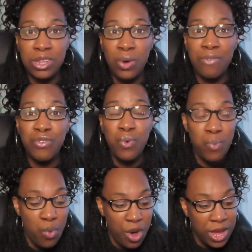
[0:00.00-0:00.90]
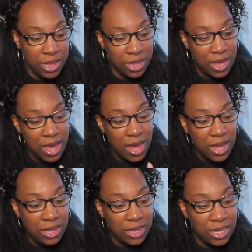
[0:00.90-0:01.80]
So if you want
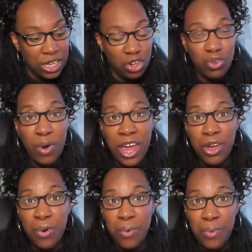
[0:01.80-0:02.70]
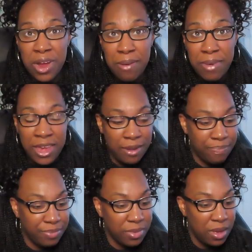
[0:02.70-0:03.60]
to get you a creamy
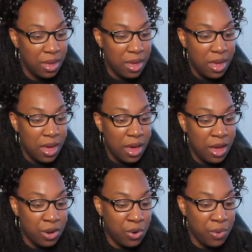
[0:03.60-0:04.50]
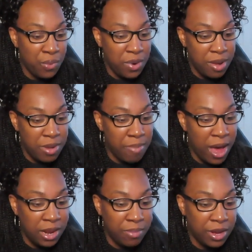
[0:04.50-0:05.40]

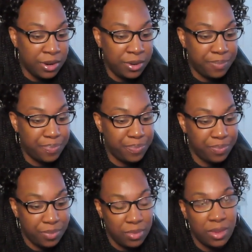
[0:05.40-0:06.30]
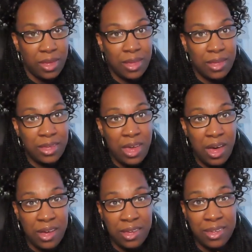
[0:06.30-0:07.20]
body butter,
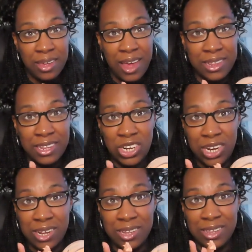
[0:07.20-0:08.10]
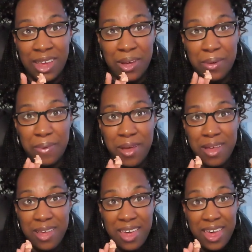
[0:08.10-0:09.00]
y'all got to check this out.
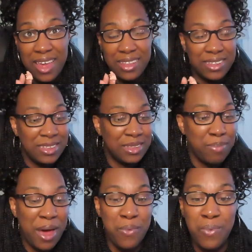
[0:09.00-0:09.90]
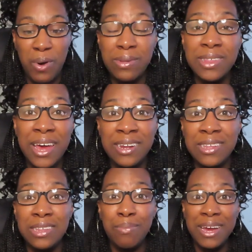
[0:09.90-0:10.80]
This is my rosé,
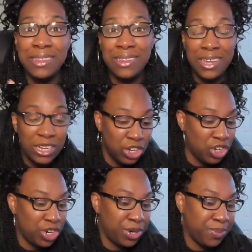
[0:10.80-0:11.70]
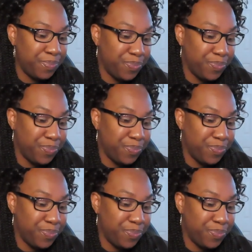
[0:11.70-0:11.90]
this is my signature.